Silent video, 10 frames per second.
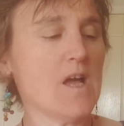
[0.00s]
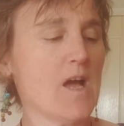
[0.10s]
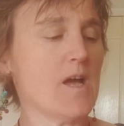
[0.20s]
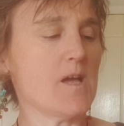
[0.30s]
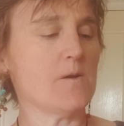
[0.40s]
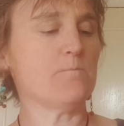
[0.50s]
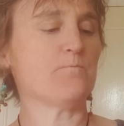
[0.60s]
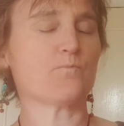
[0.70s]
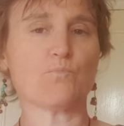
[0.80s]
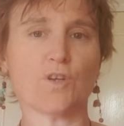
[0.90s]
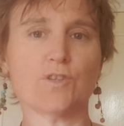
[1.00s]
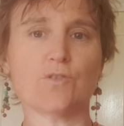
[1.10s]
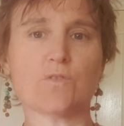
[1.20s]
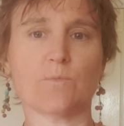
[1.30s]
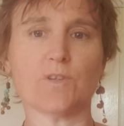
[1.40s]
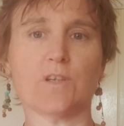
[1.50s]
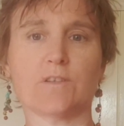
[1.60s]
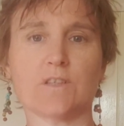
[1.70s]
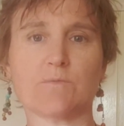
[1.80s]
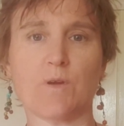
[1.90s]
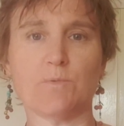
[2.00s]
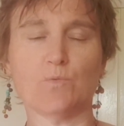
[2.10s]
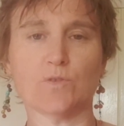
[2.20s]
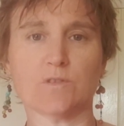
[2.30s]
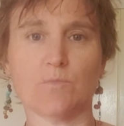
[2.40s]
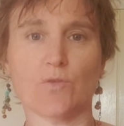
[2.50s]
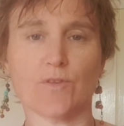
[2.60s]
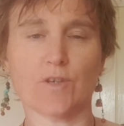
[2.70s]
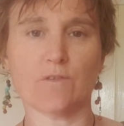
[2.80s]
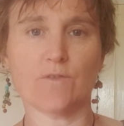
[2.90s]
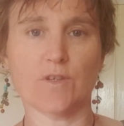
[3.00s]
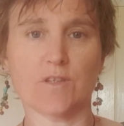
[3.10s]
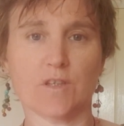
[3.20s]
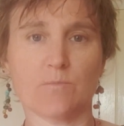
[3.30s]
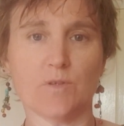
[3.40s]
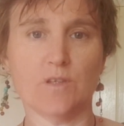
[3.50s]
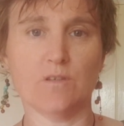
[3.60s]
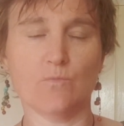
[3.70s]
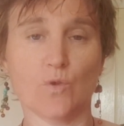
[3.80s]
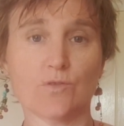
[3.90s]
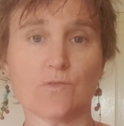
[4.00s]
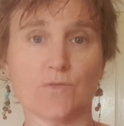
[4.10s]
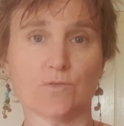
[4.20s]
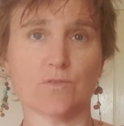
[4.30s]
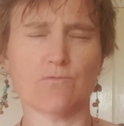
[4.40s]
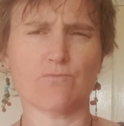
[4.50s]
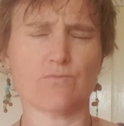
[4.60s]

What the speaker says: But I do something like this maybe once a month, and I find it can be wonderful.